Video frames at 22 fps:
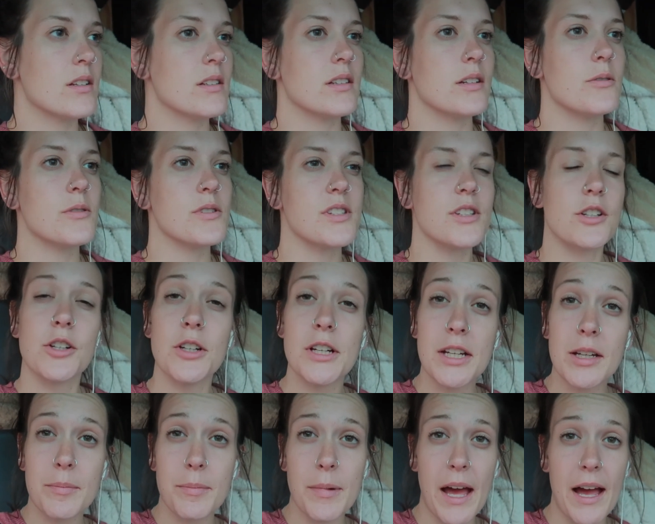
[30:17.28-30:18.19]
There was a
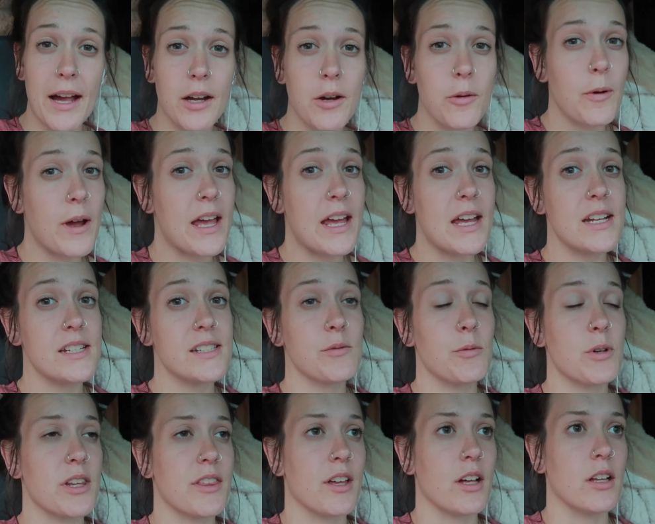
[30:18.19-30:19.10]
creek back a ways
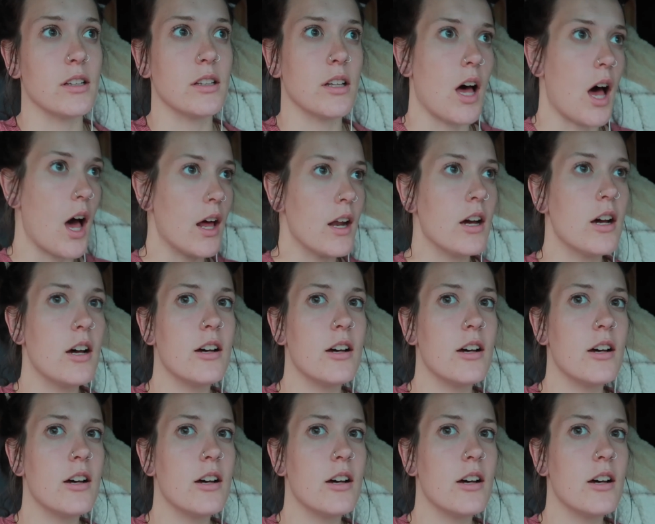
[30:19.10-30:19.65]
with a lot